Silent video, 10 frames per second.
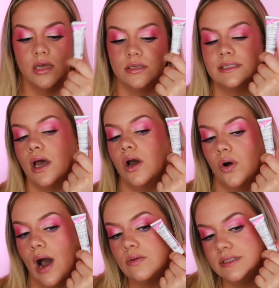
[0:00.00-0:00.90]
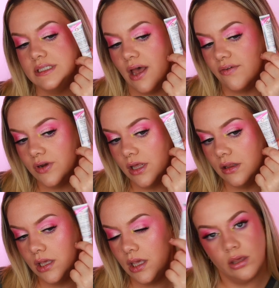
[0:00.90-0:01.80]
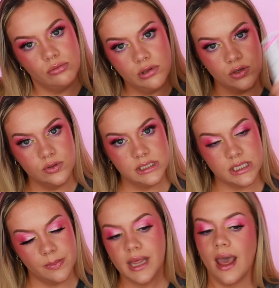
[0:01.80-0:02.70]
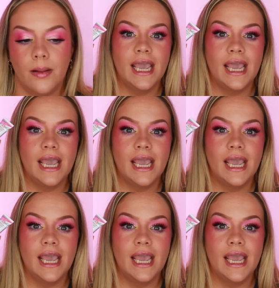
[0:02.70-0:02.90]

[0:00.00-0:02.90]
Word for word: So I will definitely use some of that.